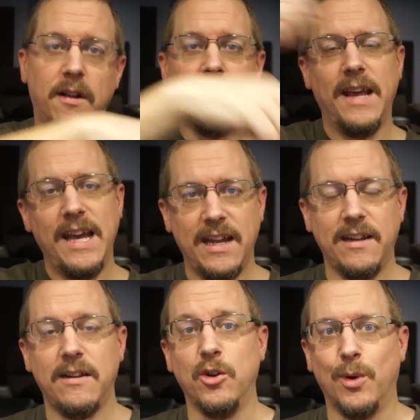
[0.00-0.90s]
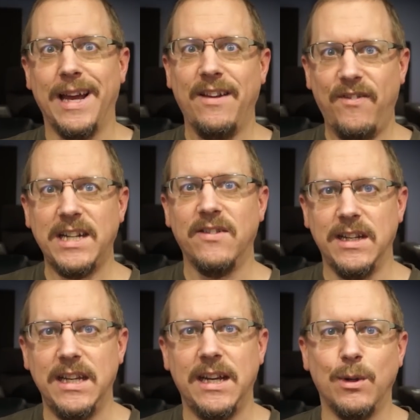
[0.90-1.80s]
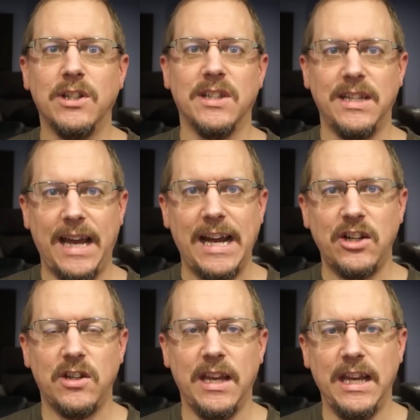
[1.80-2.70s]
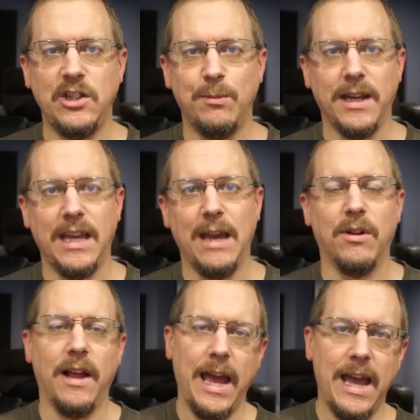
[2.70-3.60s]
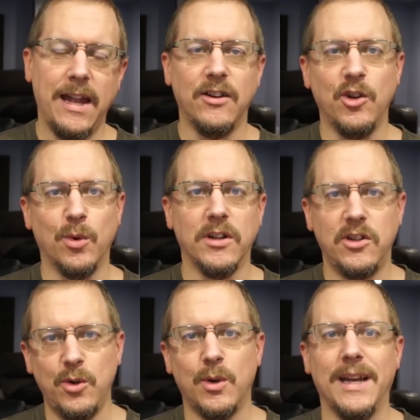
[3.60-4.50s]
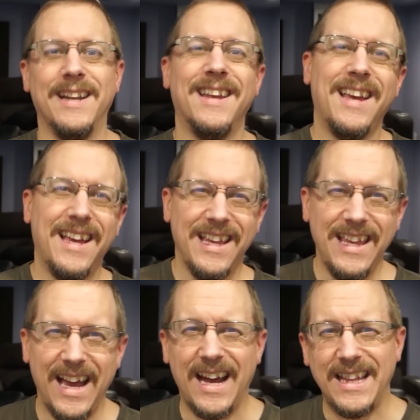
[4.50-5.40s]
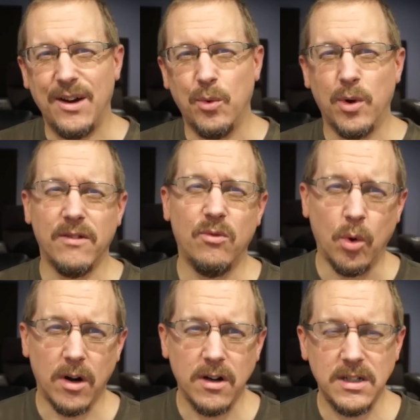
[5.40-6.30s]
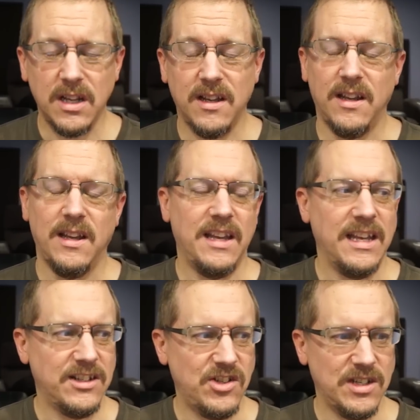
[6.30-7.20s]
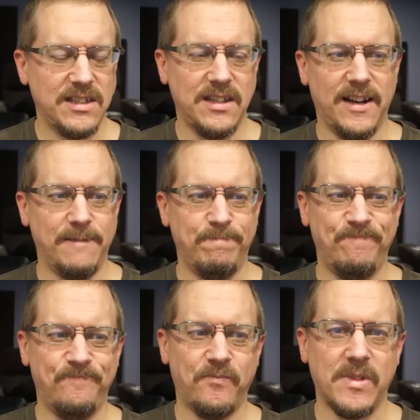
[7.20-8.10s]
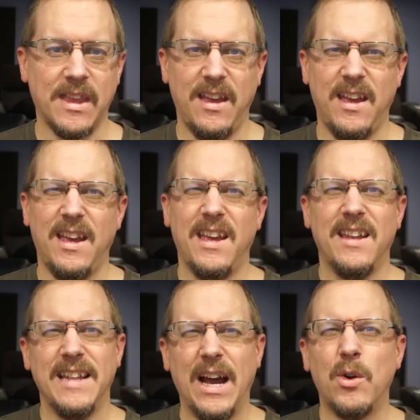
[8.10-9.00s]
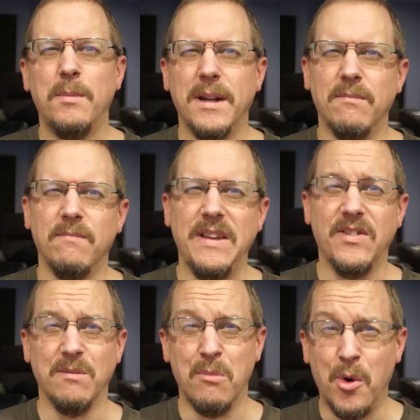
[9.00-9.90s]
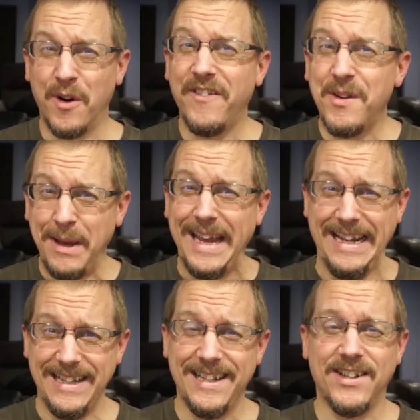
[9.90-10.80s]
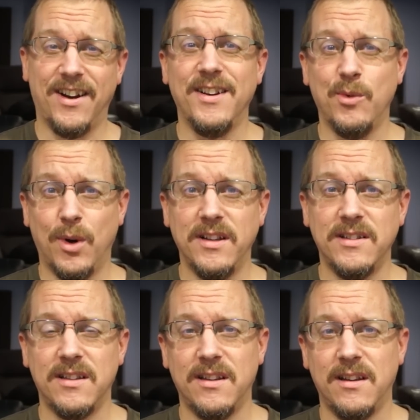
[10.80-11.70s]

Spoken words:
then do what I effectively did, which is attach the HDMI cable and a new one to it. And yeah, that would have worked. It's just, that would have been even more of a pain than this already was.